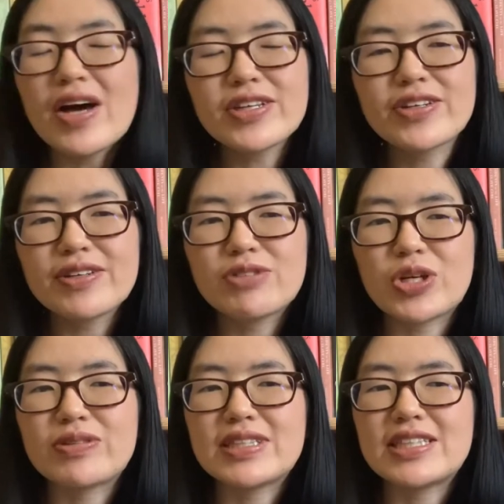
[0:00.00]
could have
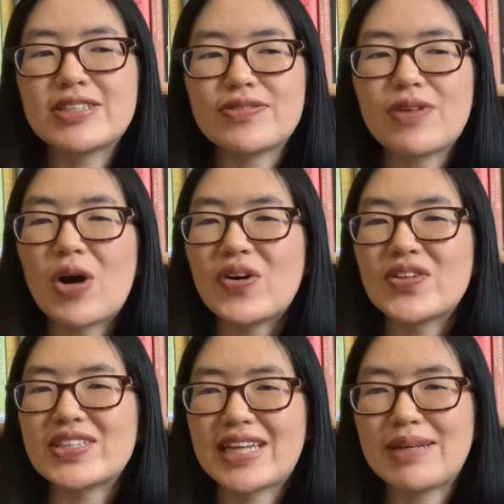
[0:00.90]
chosen to follow
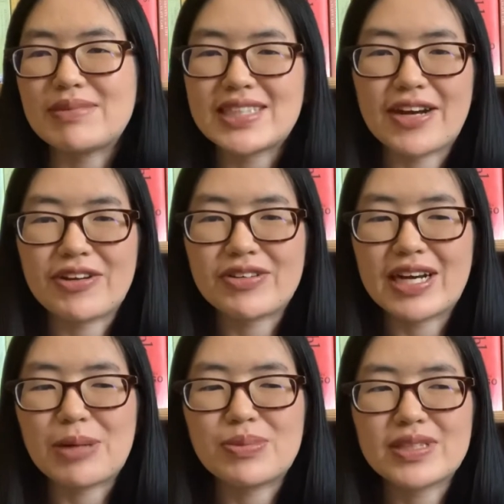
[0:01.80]
the same
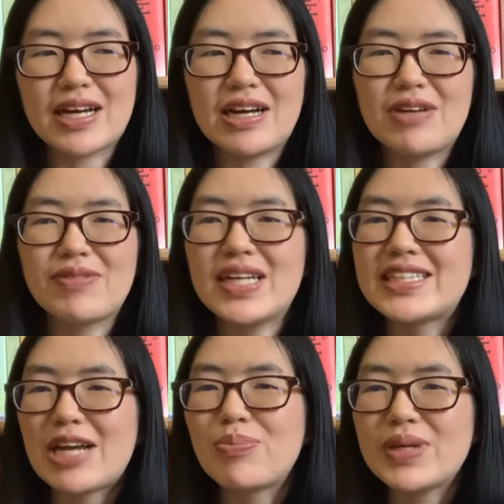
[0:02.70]
stereotypes of a deadbeat